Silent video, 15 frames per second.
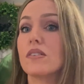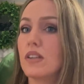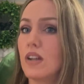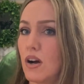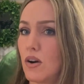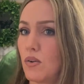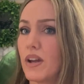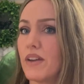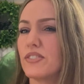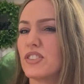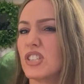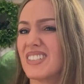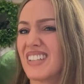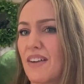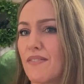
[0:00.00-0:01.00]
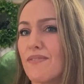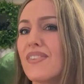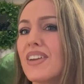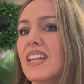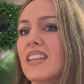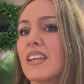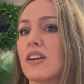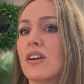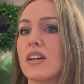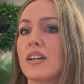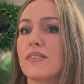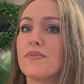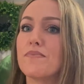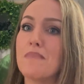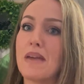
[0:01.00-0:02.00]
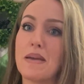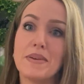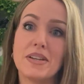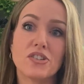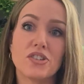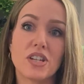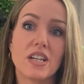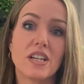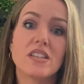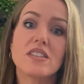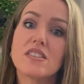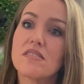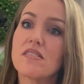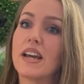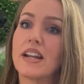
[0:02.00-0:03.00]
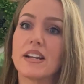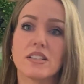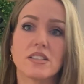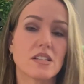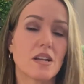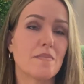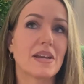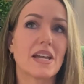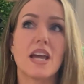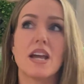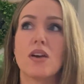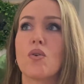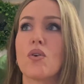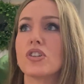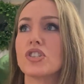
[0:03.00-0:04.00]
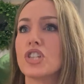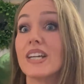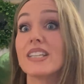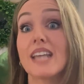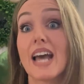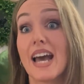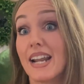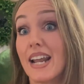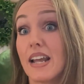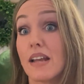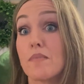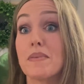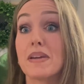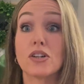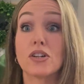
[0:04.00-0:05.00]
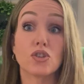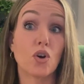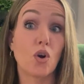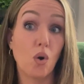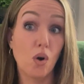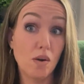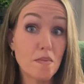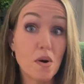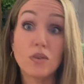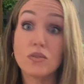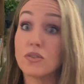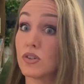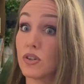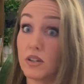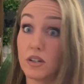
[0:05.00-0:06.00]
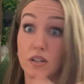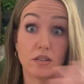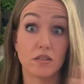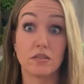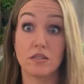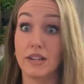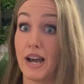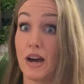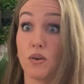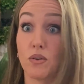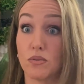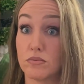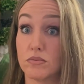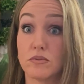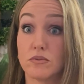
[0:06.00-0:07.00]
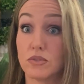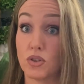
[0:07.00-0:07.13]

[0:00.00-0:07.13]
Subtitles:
you know, if she's not feeling good, if maybe she is getting a stomach ache or she has a headache because her hormones are now